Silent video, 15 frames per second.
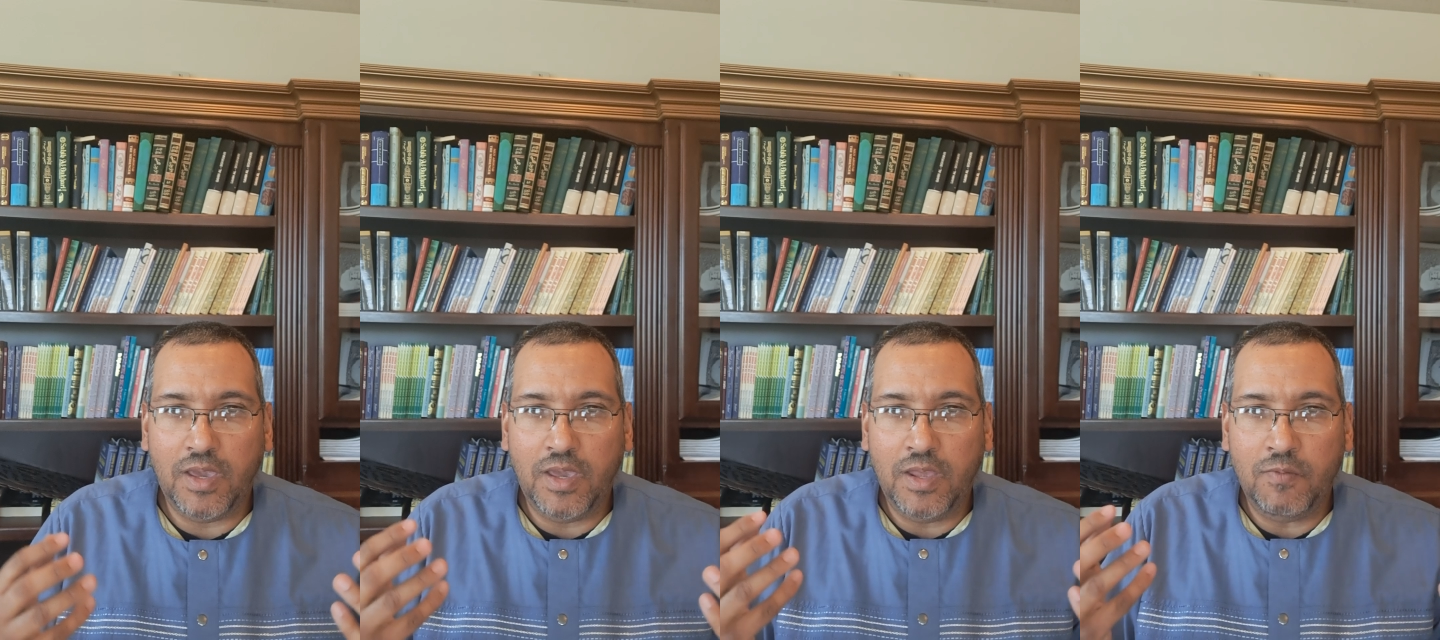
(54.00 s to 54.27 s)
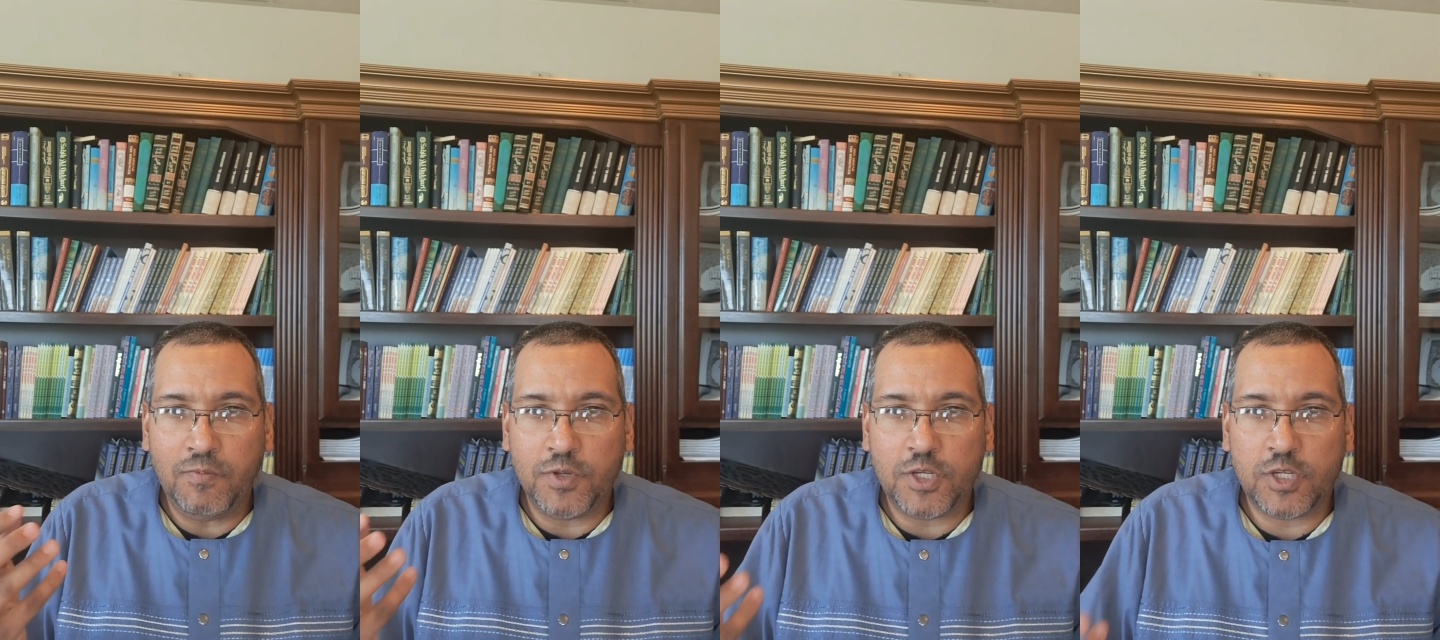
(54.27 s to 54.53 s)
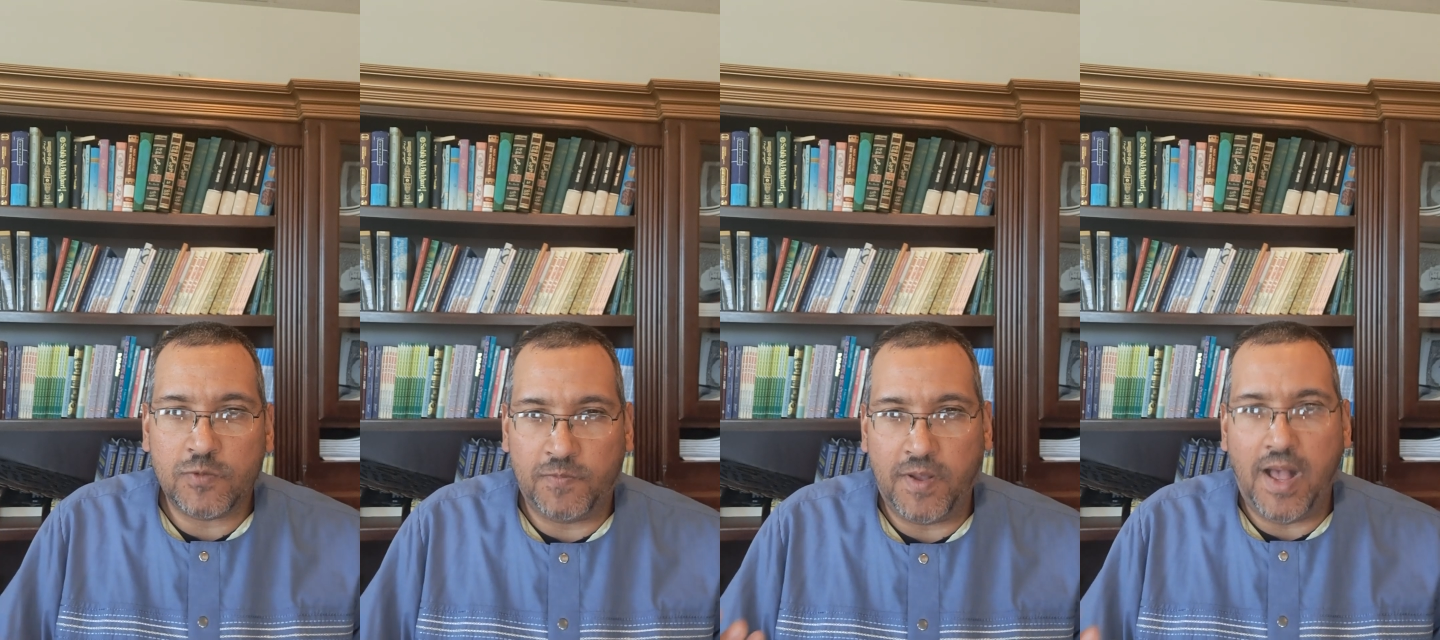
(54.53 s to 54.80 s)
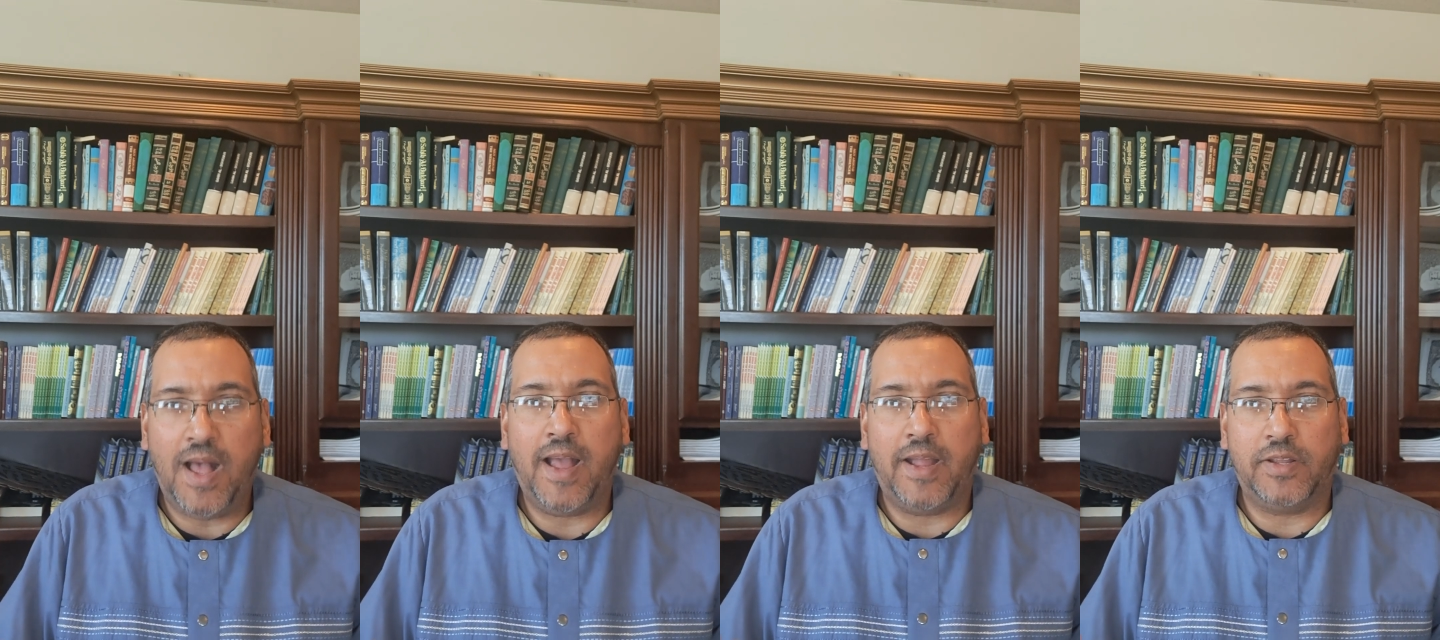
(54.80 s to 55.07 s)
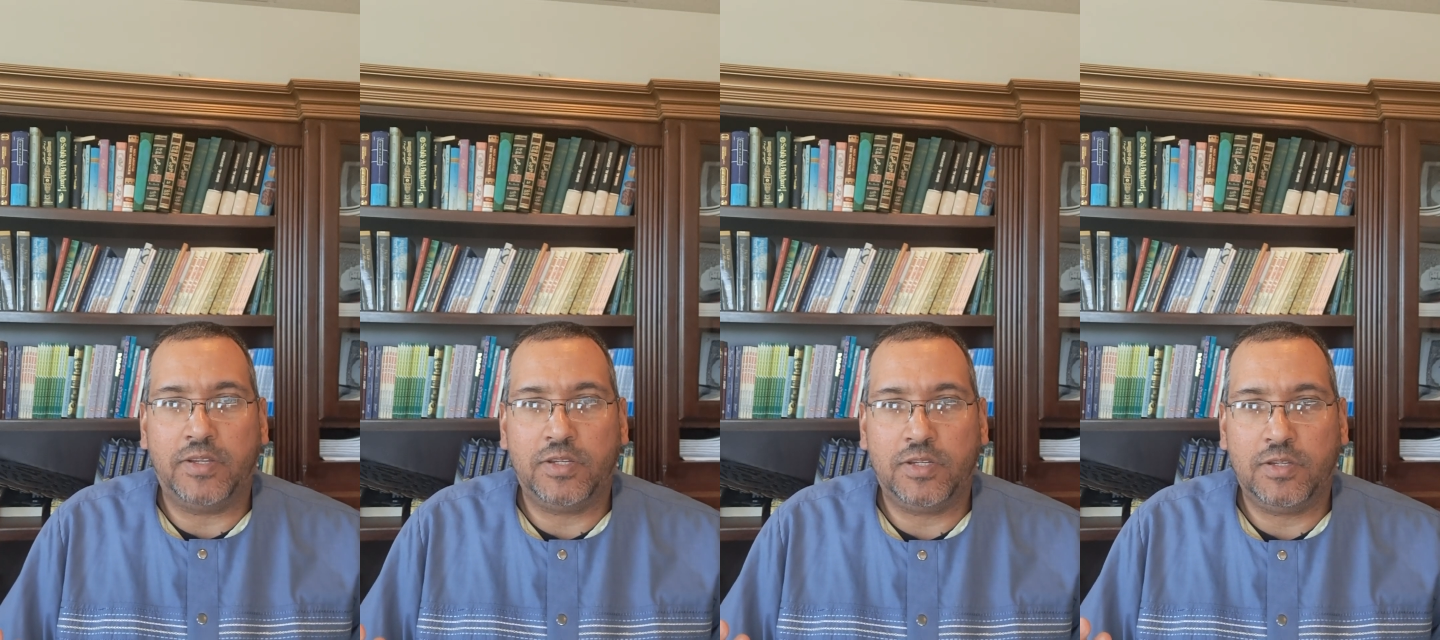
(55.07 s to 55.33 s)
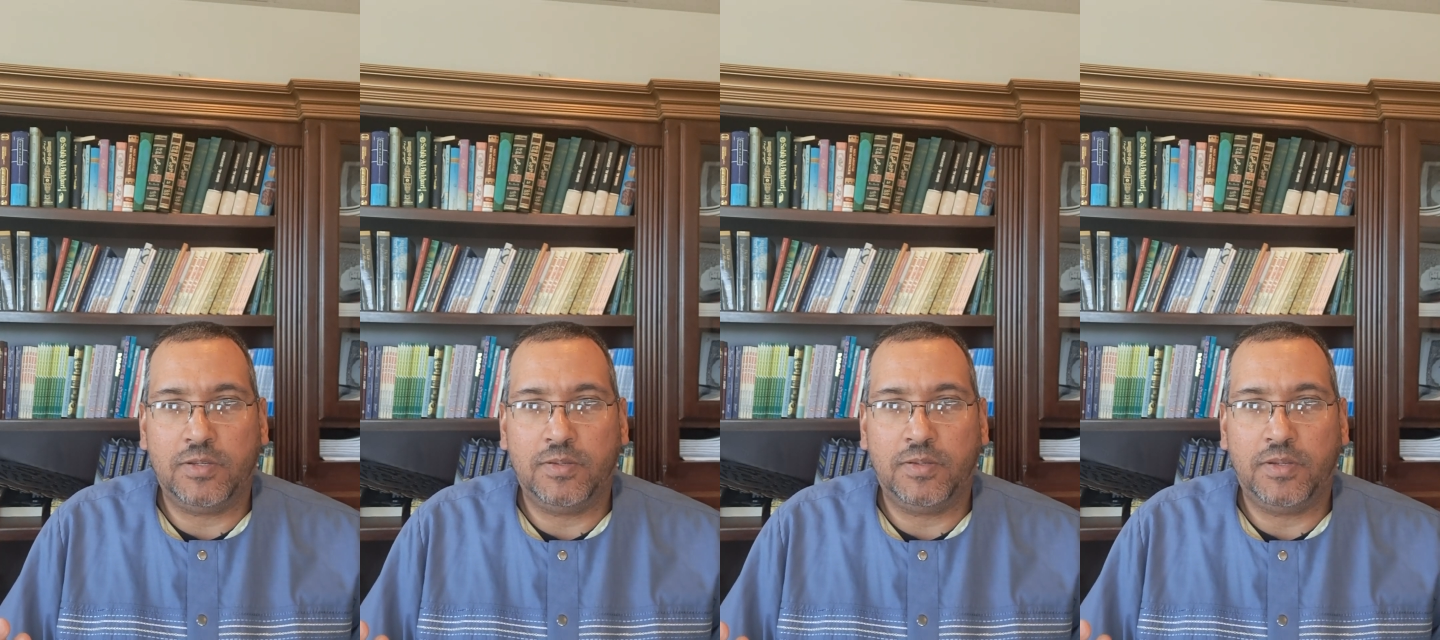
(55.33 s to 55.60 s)
in
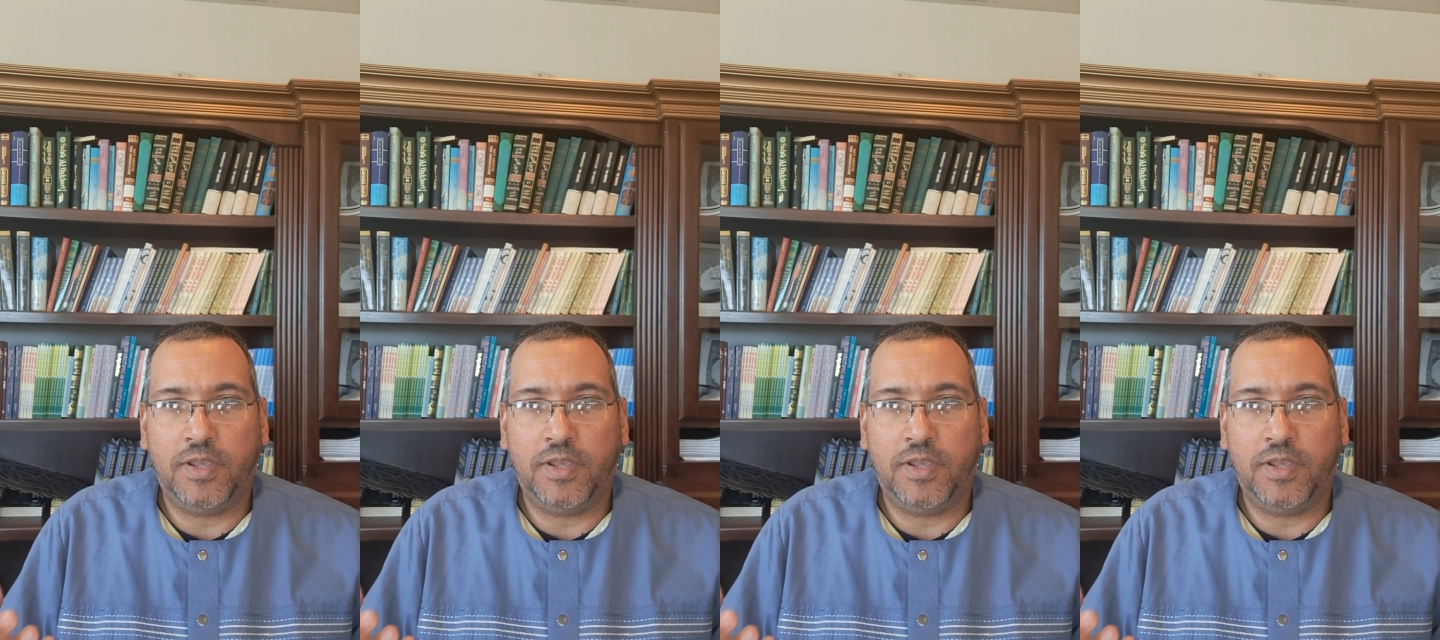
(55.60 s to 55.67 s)
response,